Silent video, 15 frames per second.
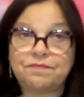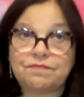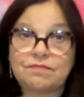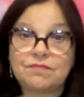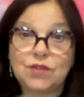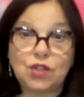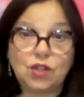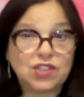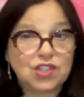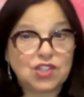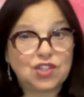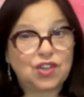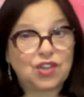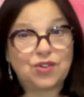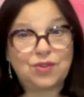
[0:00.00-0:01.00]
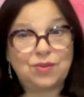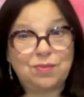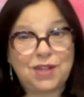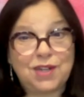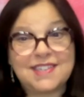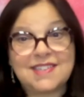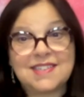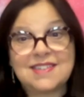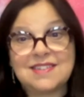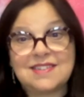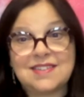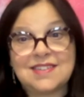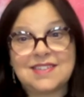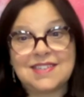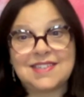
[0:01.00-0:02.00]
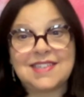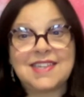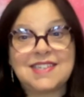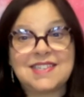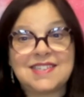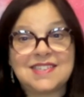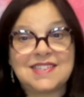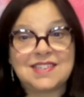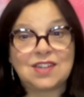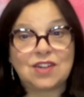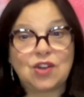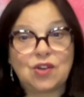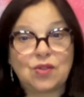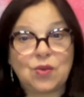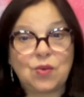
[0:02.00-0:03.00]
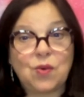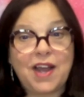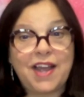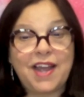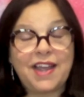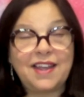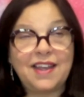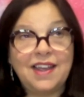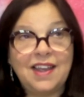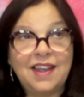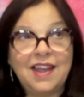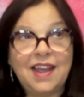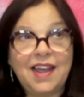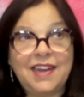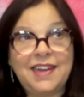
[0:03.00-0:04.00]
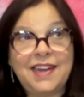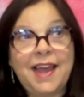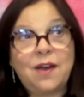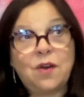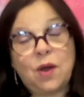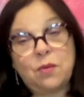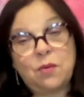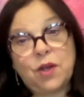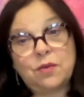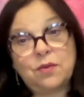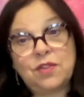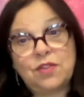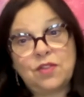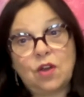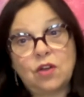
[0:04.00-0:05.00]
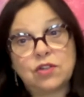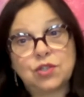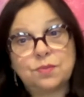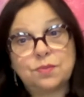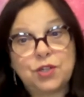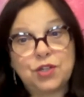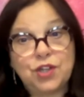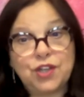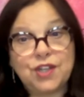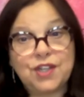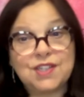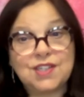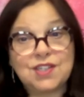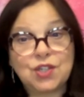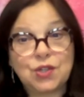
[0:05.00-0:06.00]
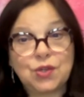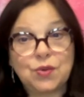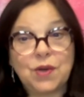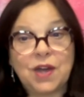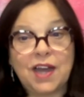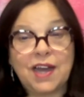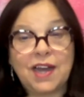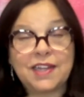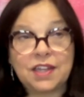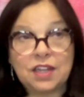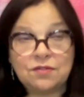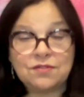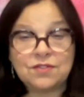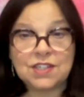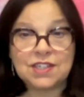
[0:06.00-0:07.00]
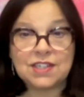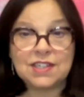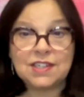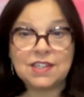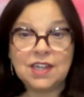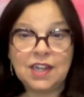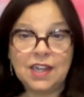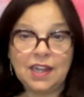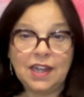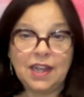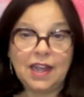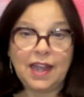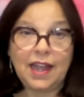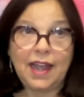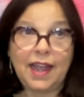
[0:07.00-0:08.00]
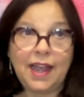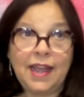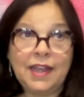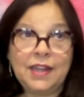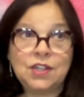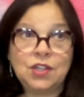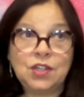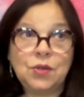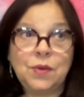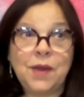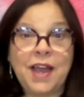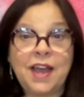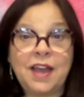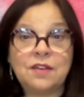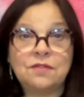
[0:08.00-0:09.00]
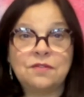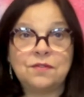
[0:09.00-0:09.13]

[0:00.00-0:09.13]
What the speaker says: not so pleasant diseases along the way. And now I work with entrepreneurs who are gifted and who have